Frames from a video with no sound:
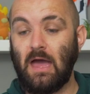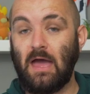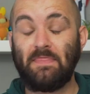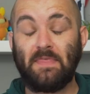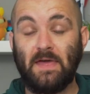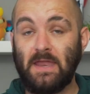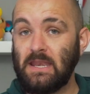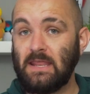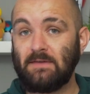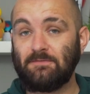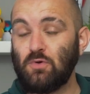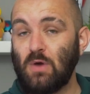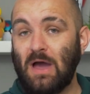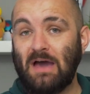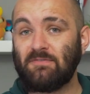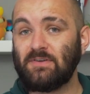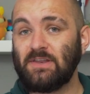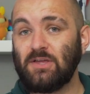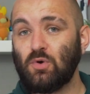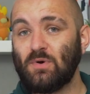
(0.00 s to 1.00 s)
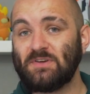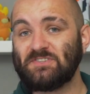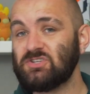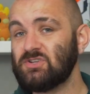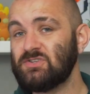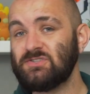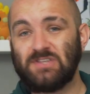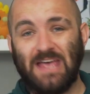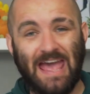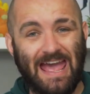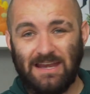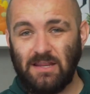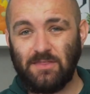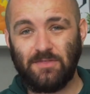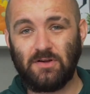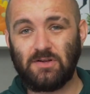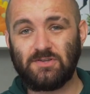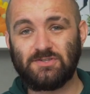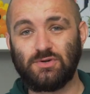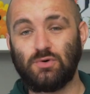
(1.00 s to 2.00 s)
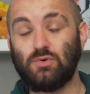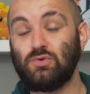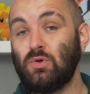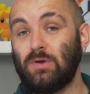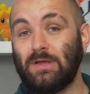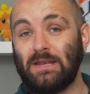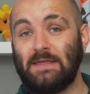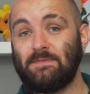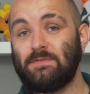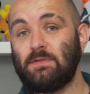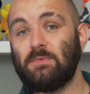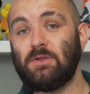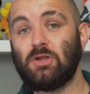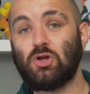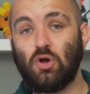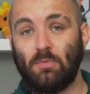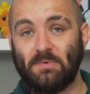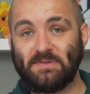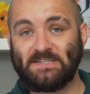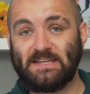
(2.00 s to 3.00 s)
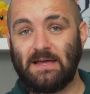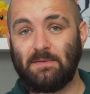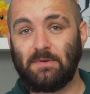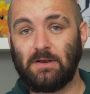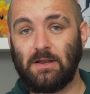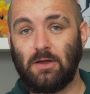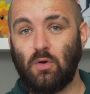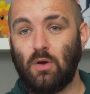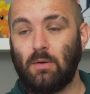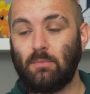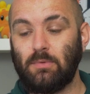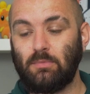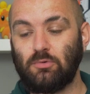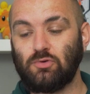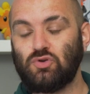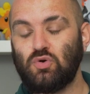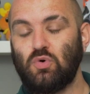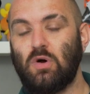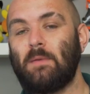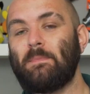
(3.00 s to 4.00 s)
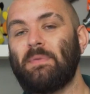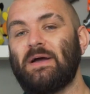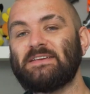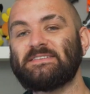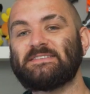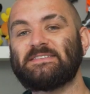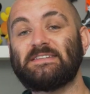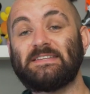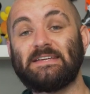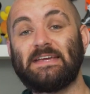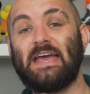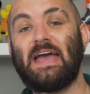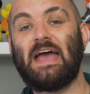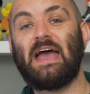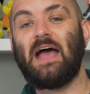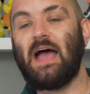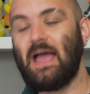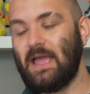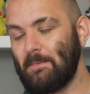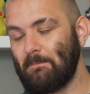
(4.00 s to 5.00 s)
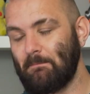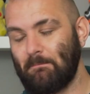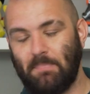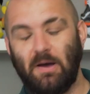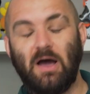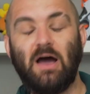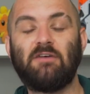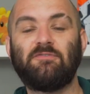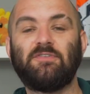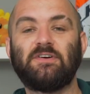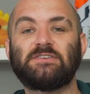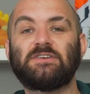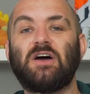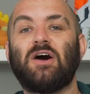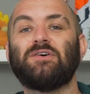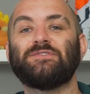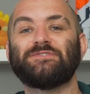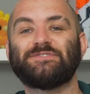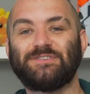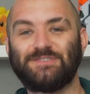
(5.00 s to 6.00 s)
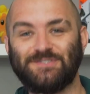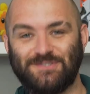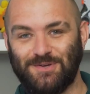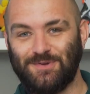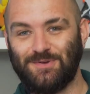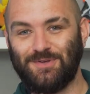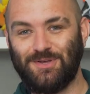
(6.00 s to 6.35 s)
And then if you have any questions, anything at all, you can leave them in the comments down below and we will do our best to get a perfect answer to